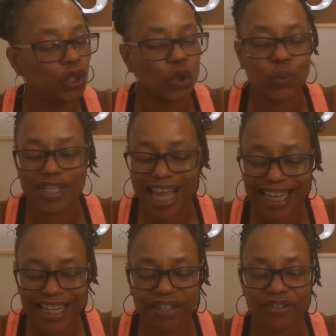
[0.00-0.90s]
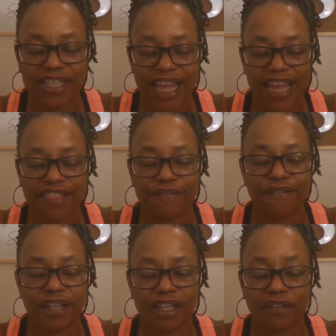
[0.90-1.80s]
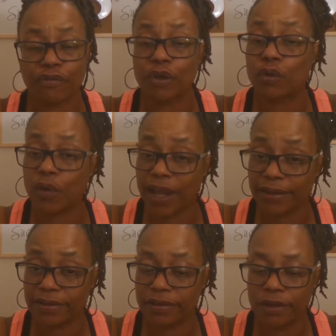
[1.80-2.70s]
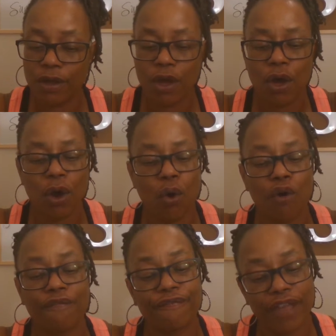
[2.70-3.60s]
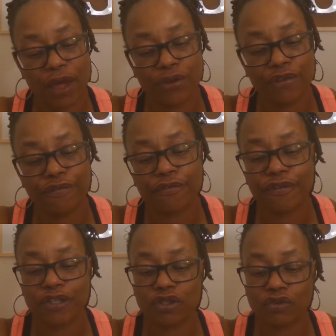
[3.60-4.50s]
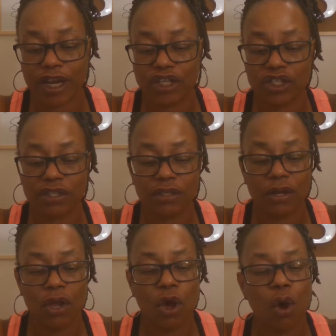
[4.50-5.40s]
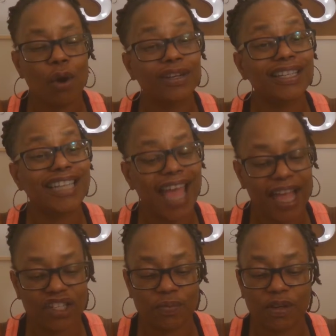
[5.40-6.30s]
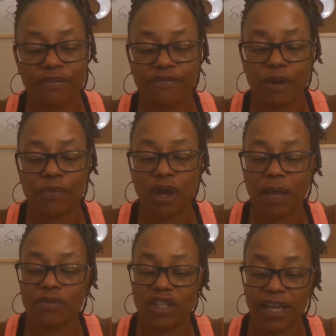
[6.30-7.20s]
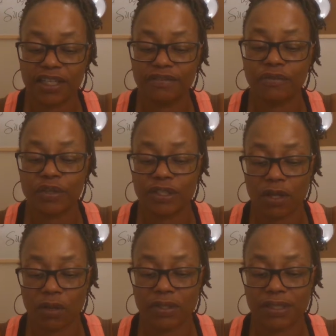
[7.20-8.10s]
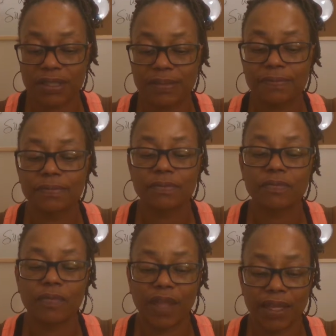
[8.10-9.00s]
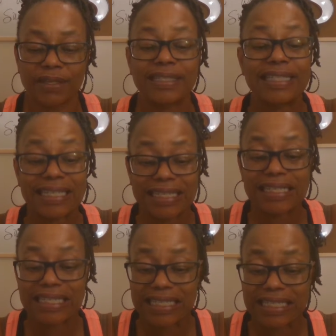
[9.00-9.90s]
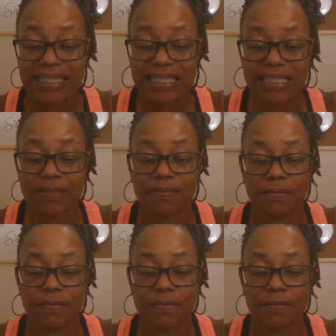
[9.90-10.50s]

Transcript: Do not entertain the feeling of regret or failure for frustration or detachment from your objective results in dis-ease.